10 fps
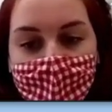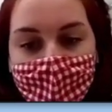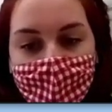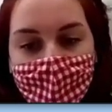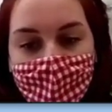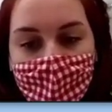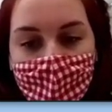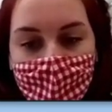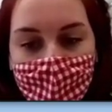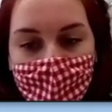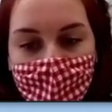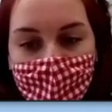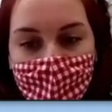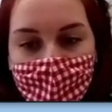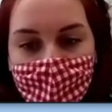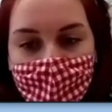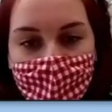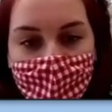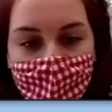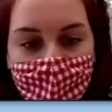
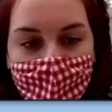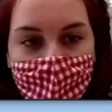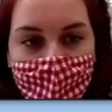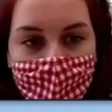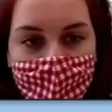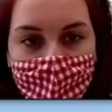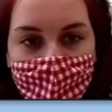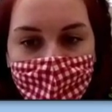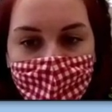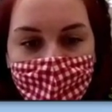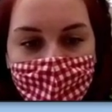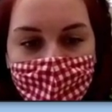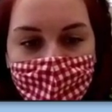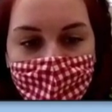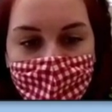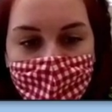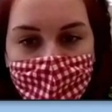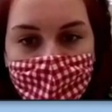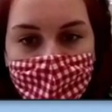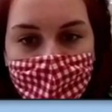
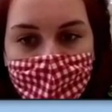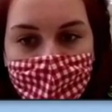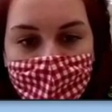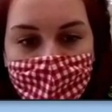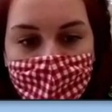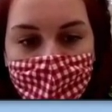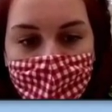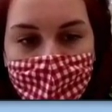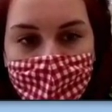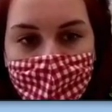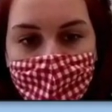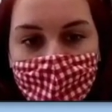No one is speaking in this clip.